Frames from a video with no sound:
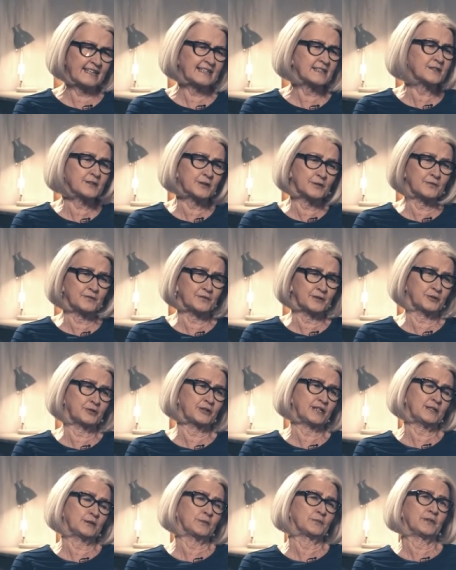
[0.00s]
I get so
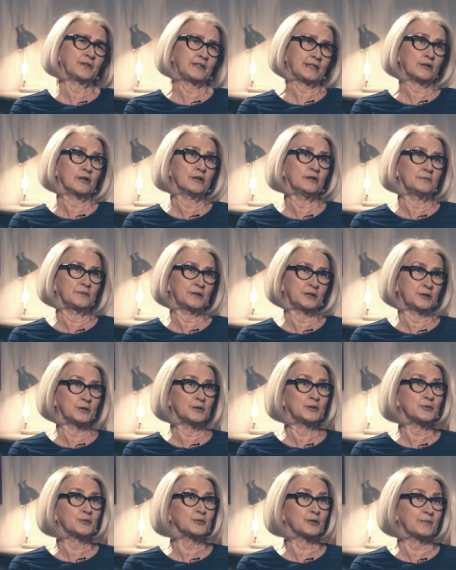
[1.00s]
frustrated with economists
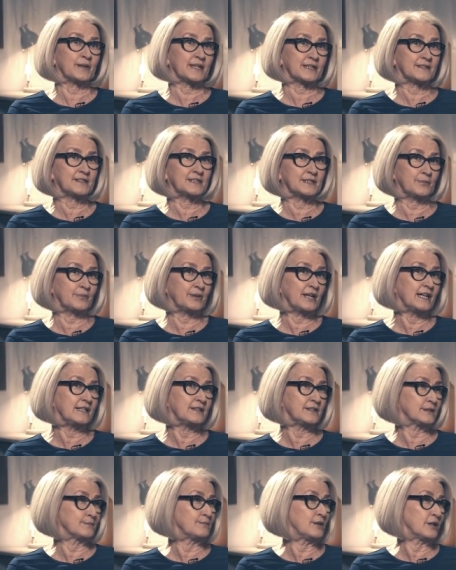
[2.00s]
who talk about the supply
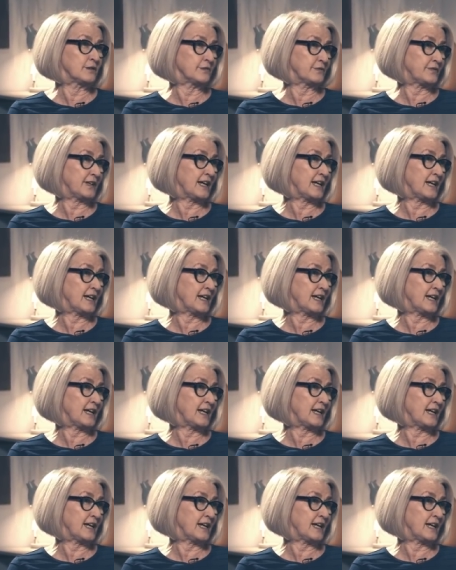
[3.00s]
and demand